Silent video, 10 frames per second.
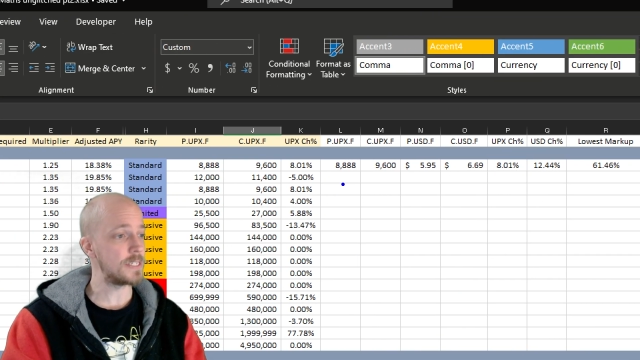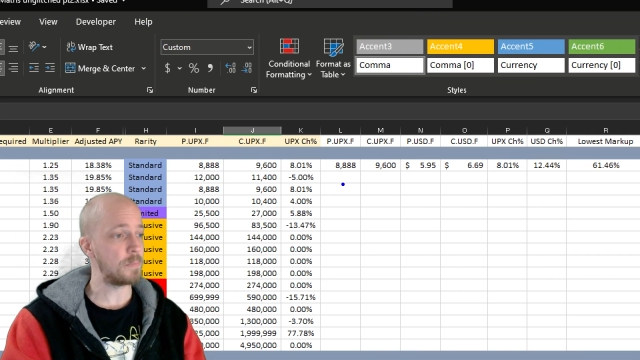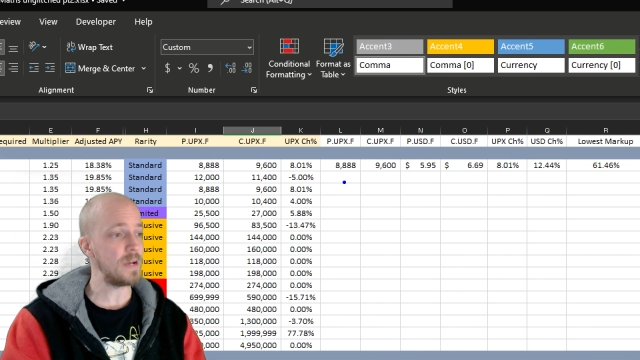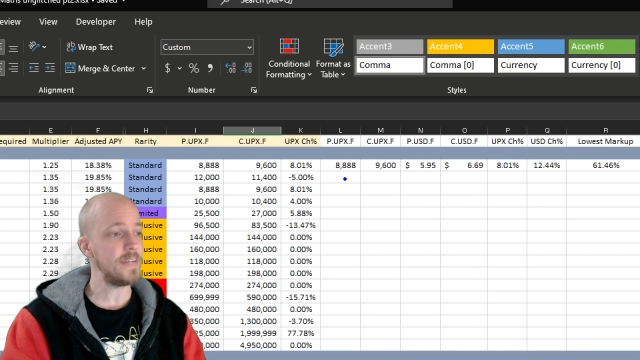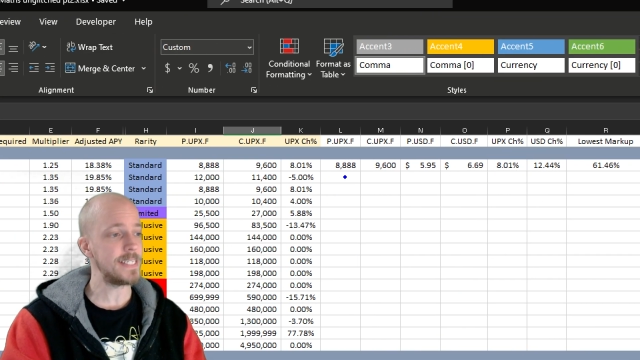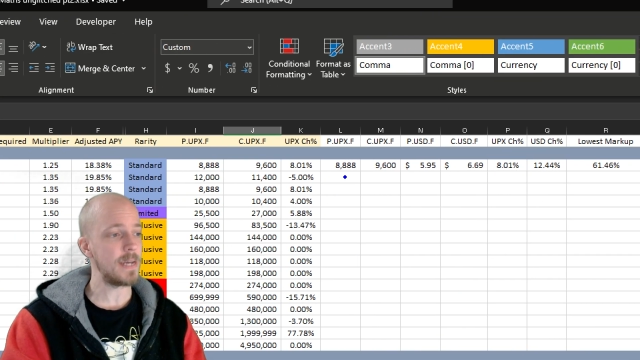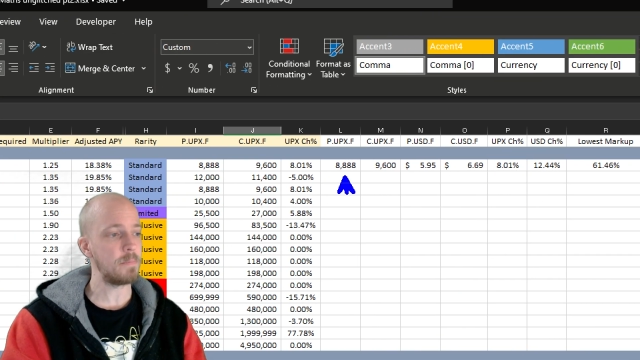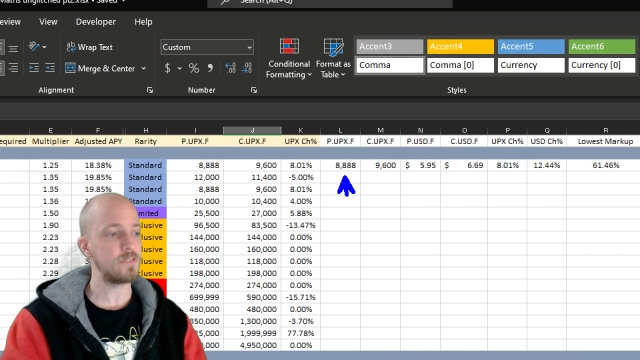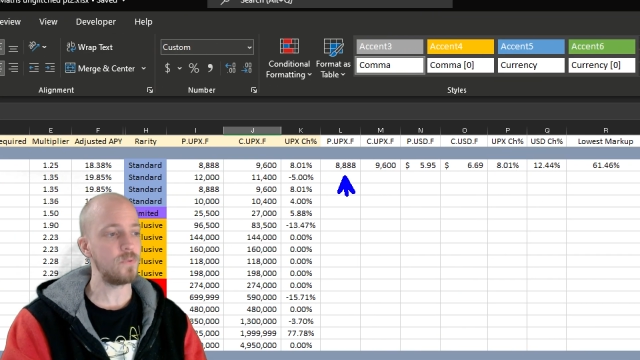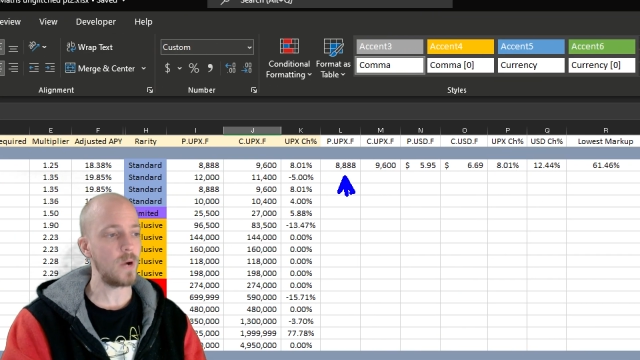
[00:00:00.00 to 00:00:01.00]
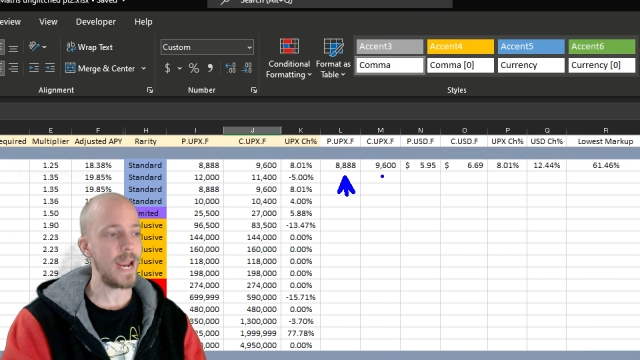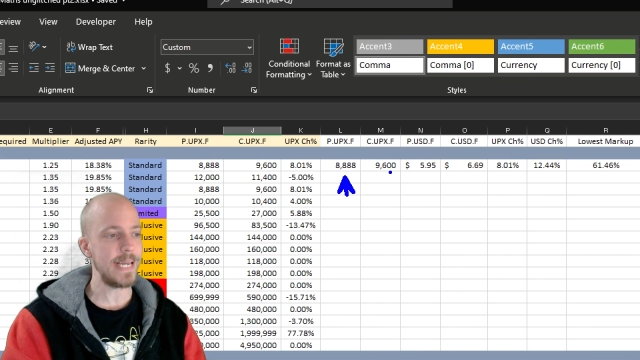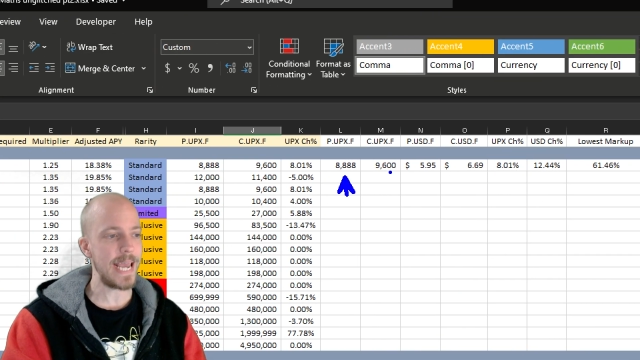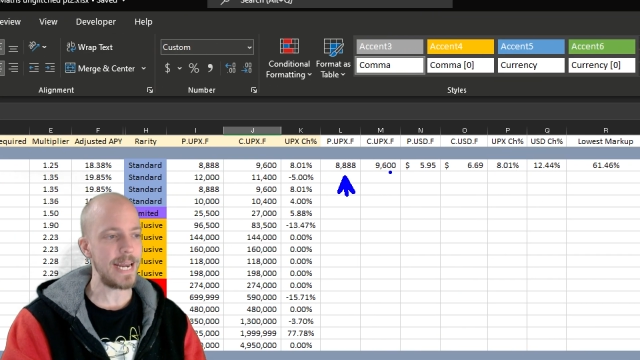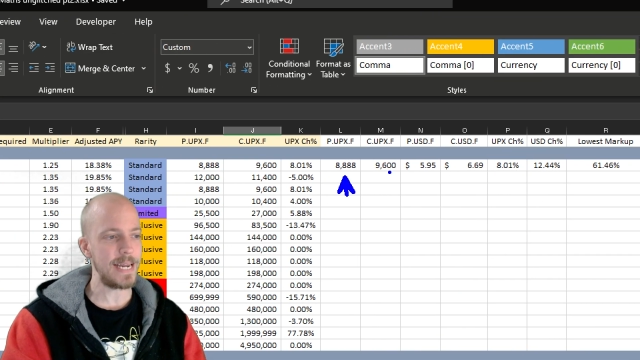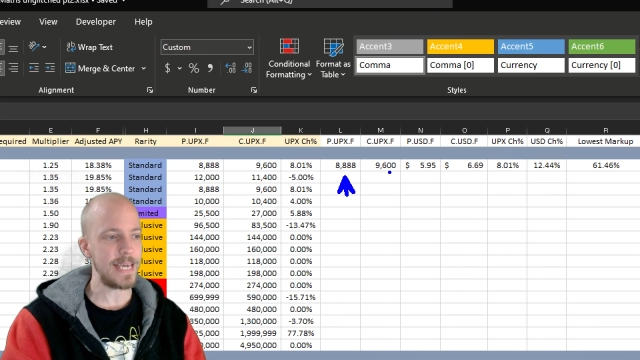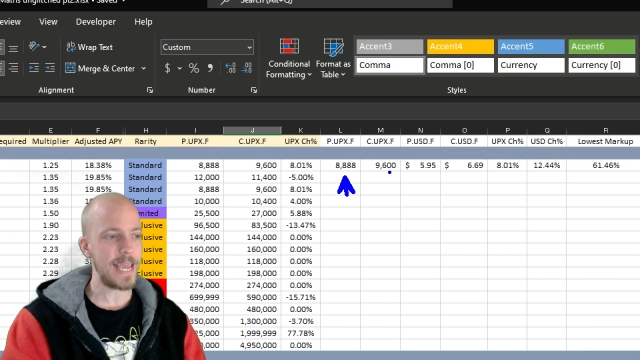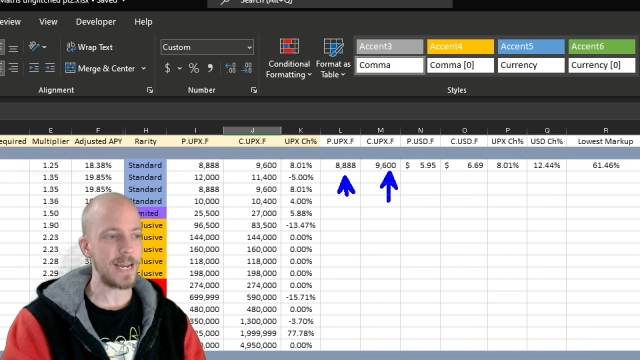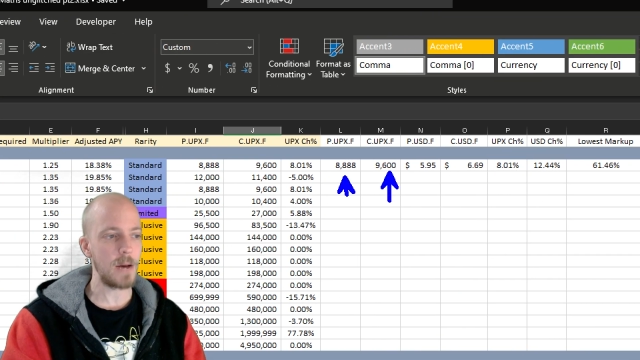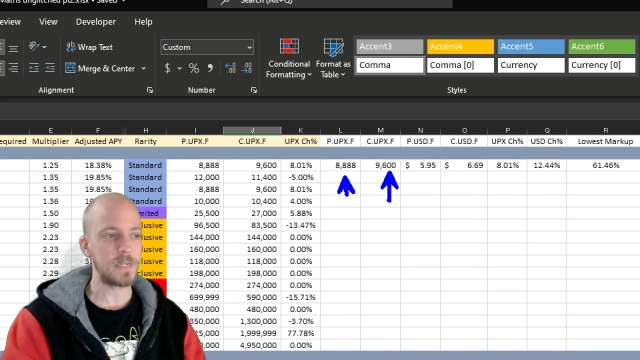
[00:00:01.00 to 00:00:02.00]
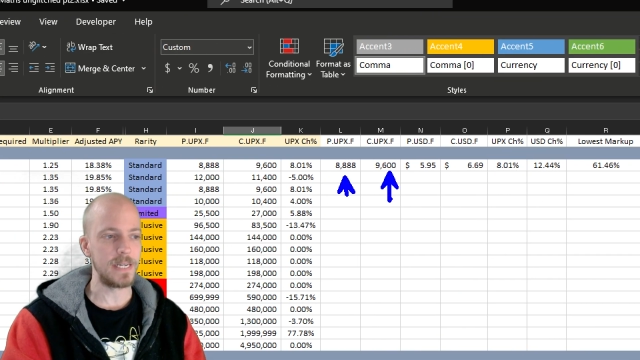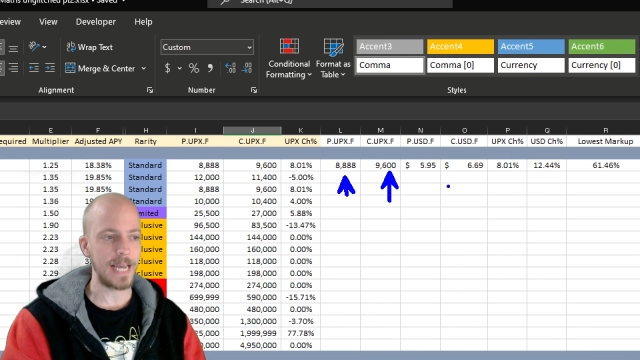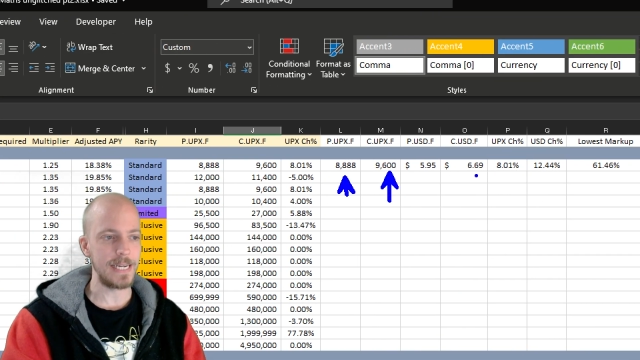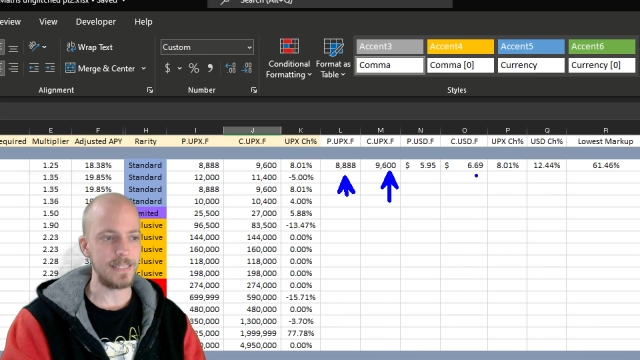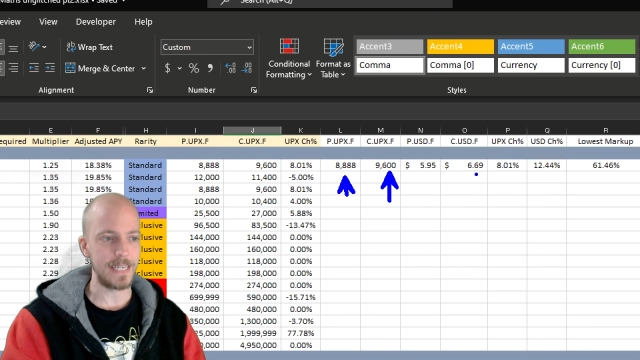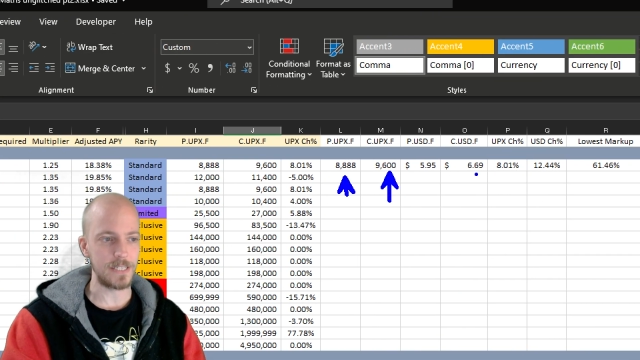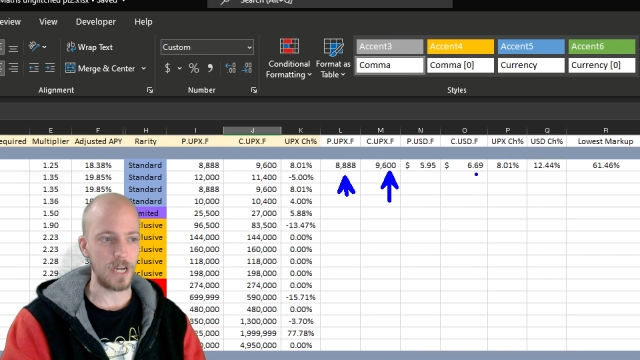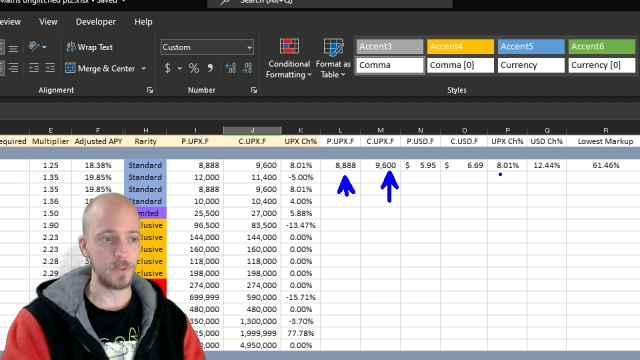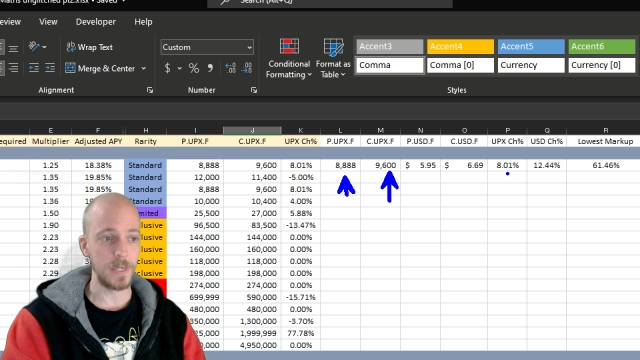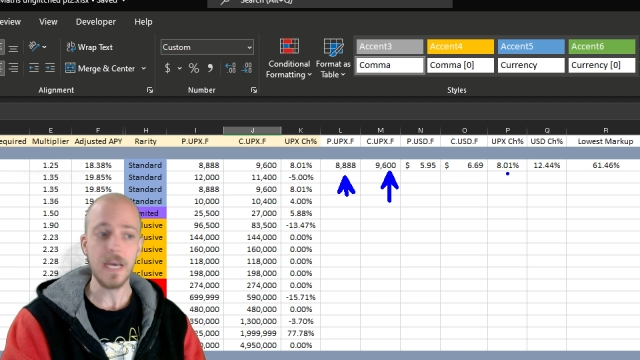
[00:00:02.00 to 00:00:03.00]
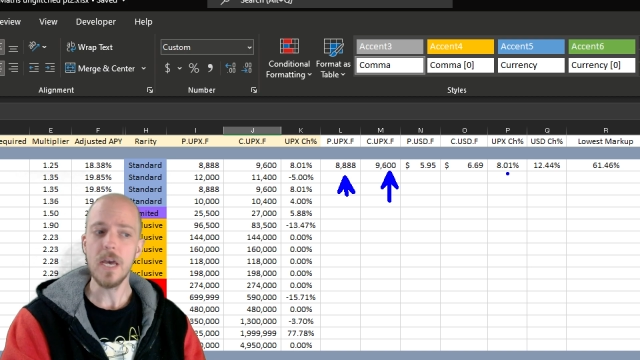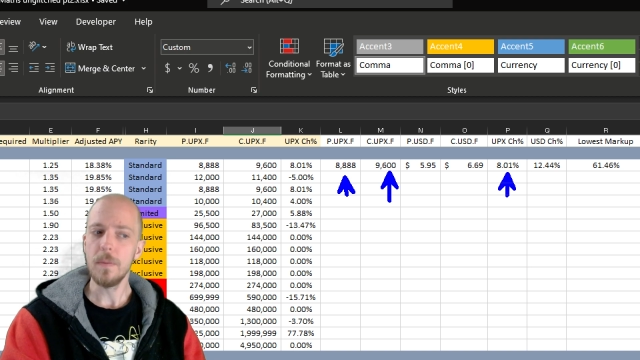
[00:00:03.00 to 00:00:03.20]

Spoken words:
The previous UPEX floor, 8888 up to 9600.